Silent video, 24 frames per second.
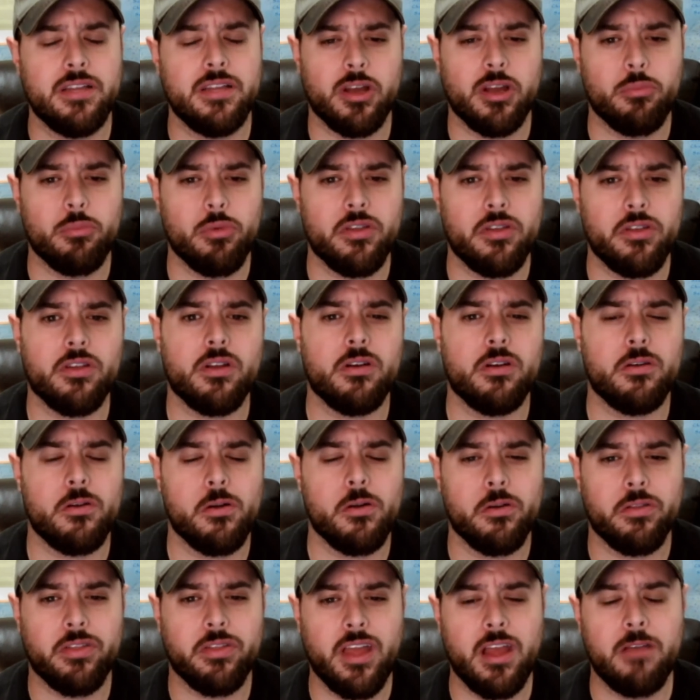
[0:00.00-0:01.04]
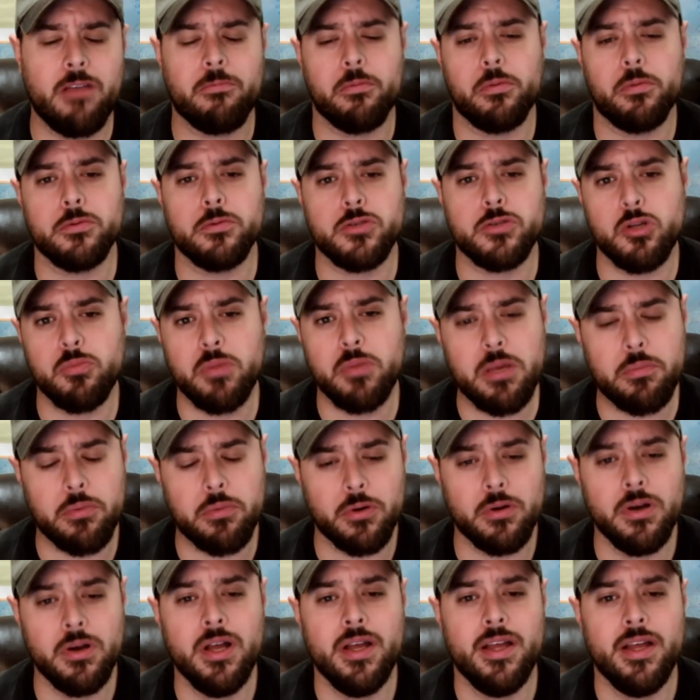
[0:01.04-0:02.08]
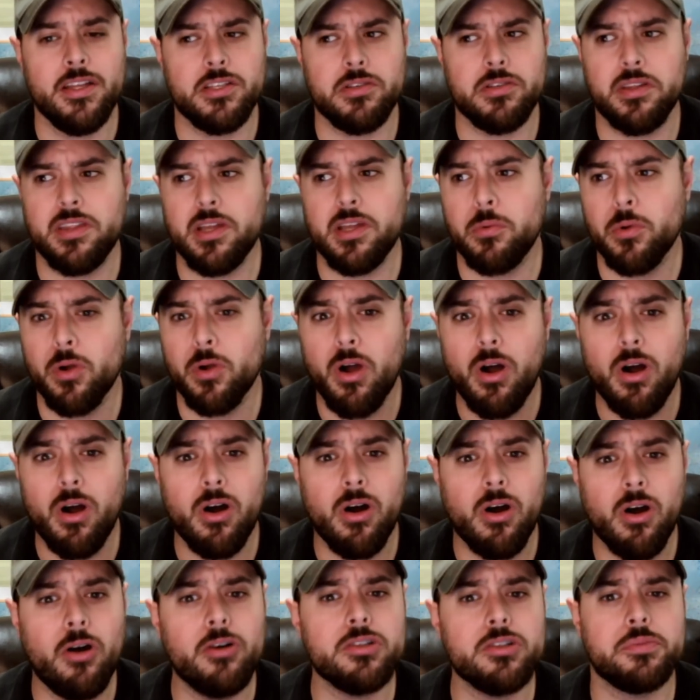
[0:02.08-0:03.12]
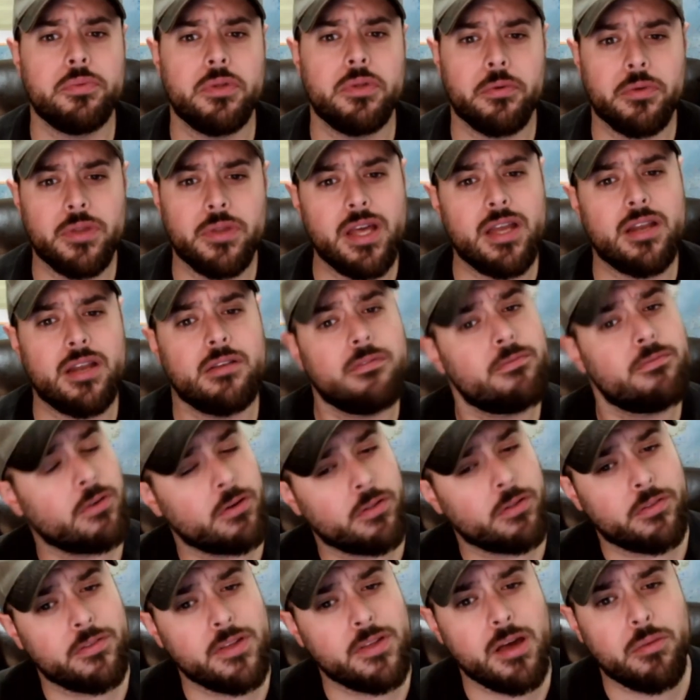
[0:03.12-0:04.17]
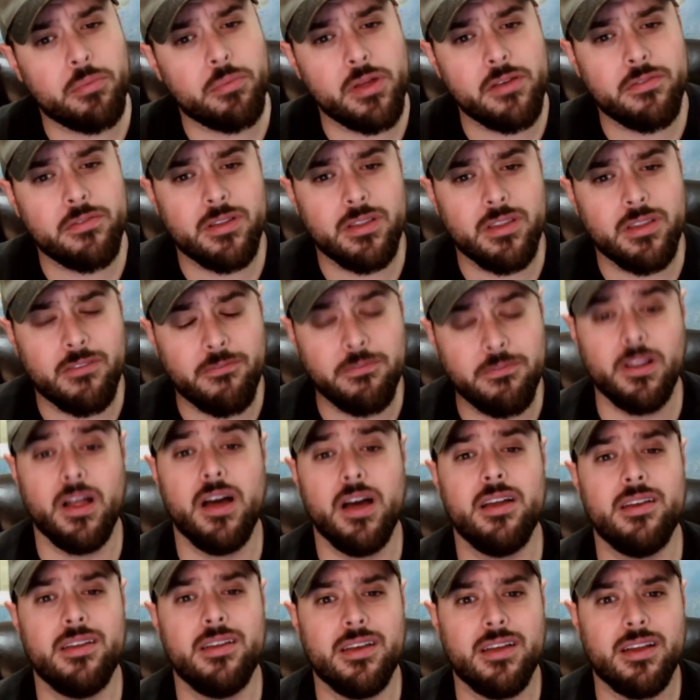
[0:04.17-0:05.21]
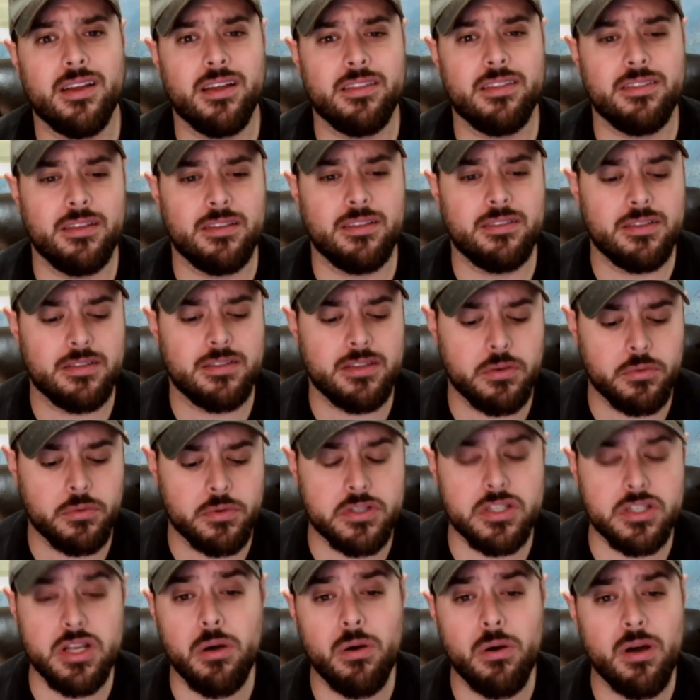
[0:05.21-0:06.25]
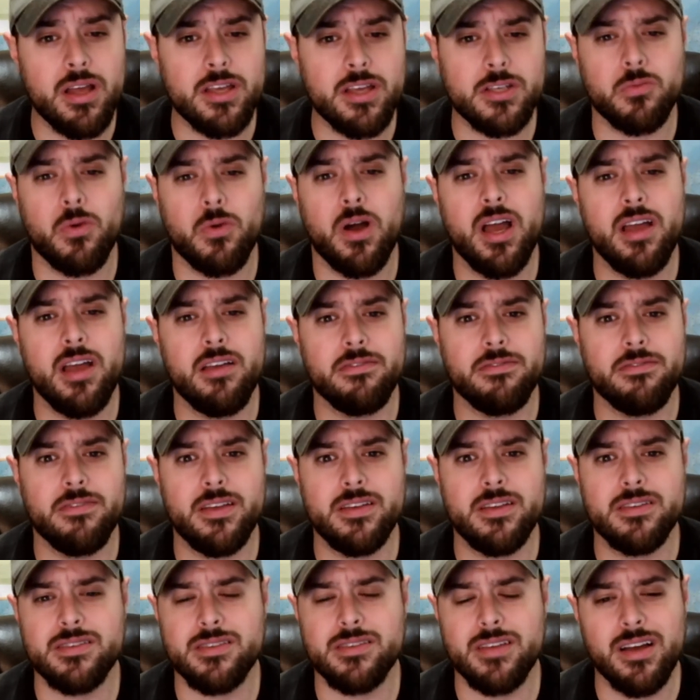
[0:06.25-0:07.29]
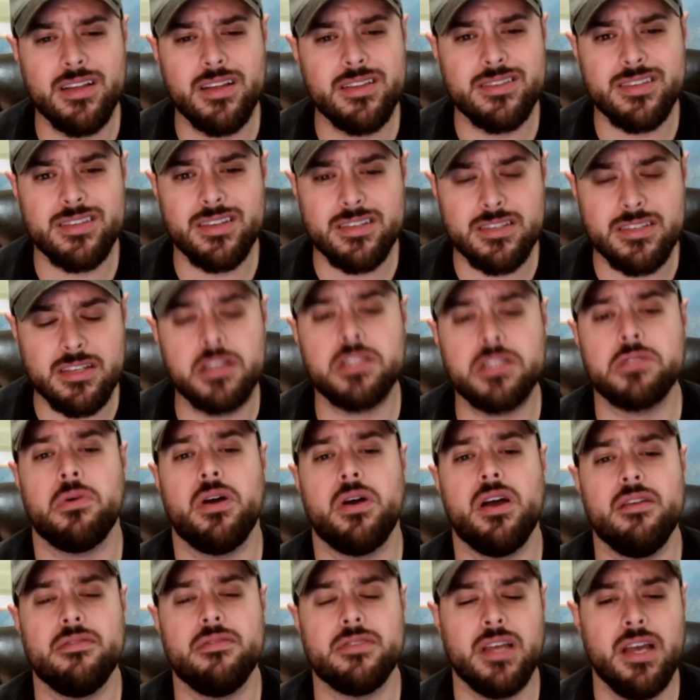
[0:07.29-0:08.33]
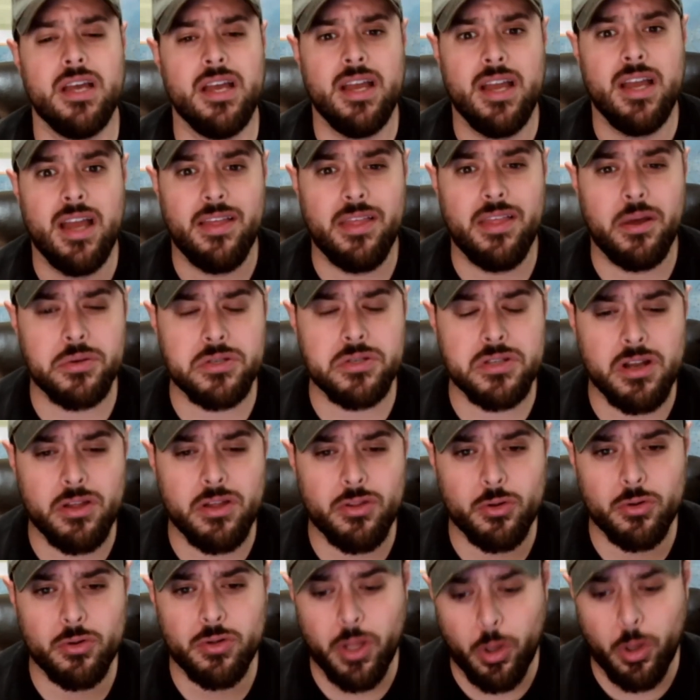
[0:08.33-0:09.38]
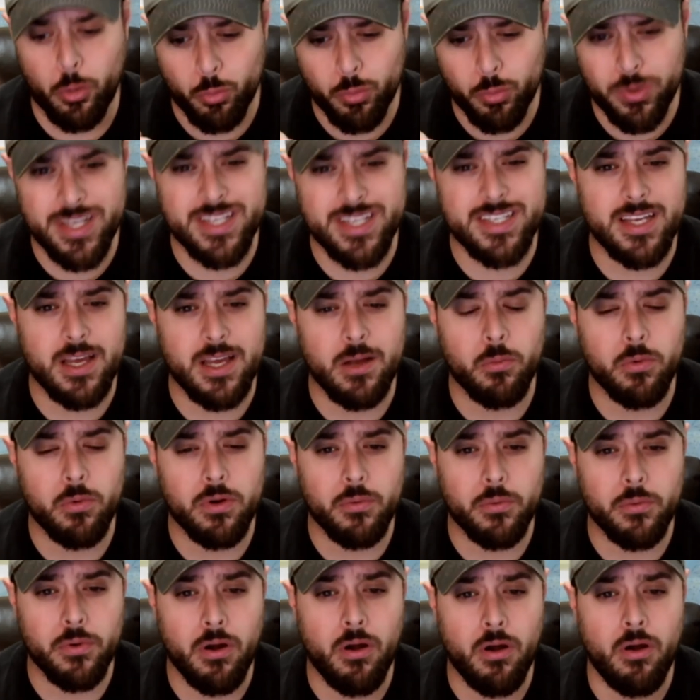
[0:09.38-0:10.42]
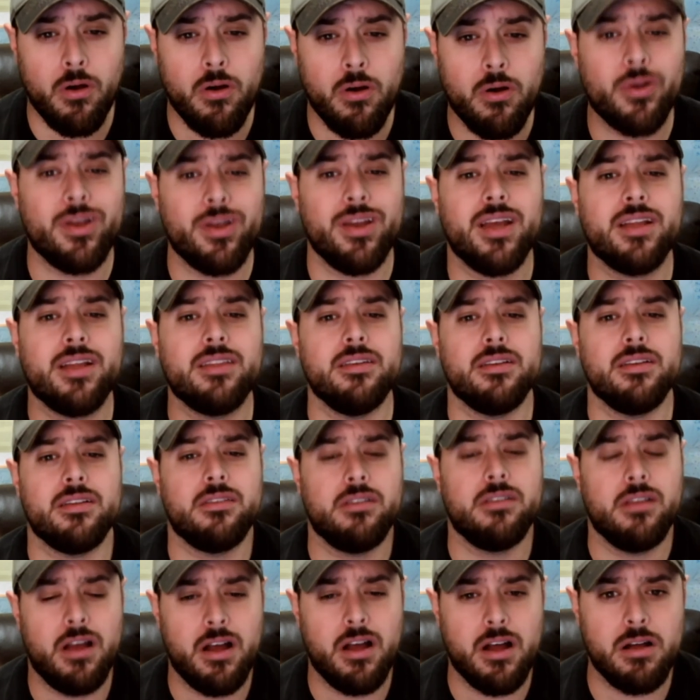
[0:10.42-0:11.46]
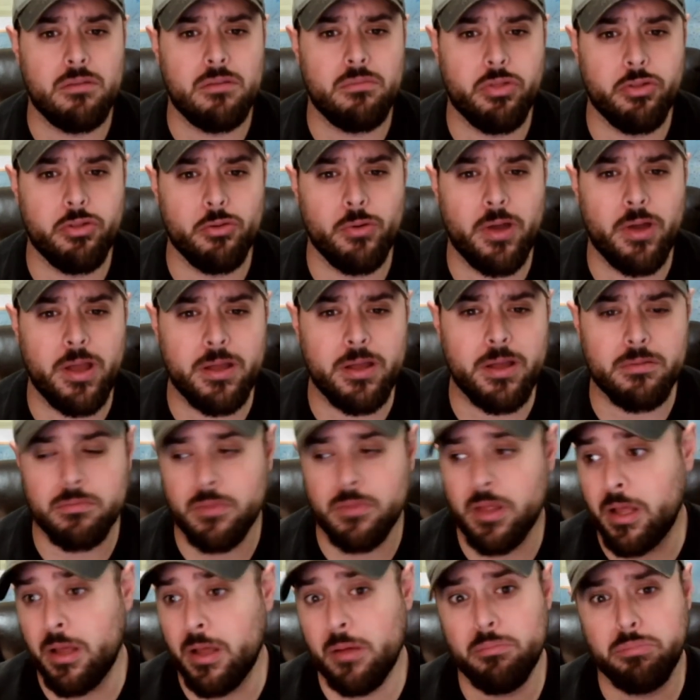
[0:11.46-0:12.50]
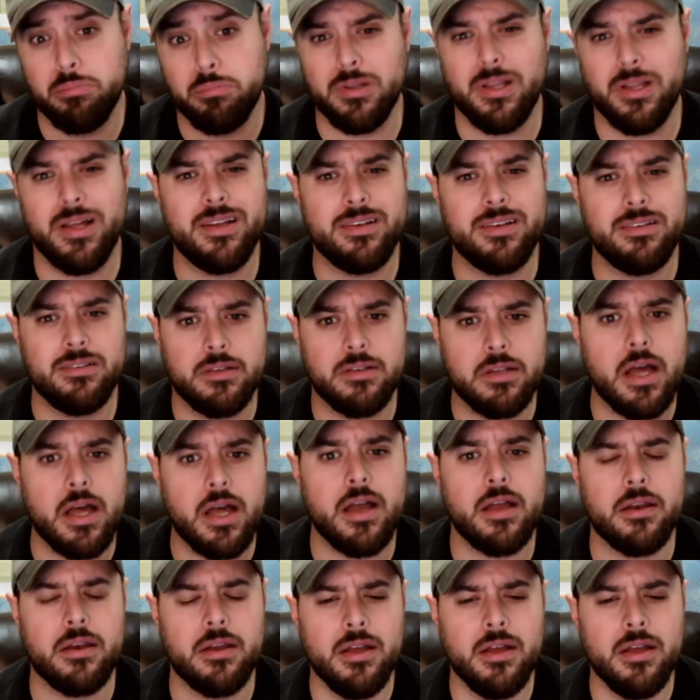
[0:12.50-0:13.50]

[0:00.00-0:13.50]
and breathing on Earth came from those two people. So I think we're all ultimately related. Further than that, I believe in the flood, and I think that there was Noah, his wife, his sons, and his sons' wives, and that was another like reset where we're all connected um, through a like a bloodline.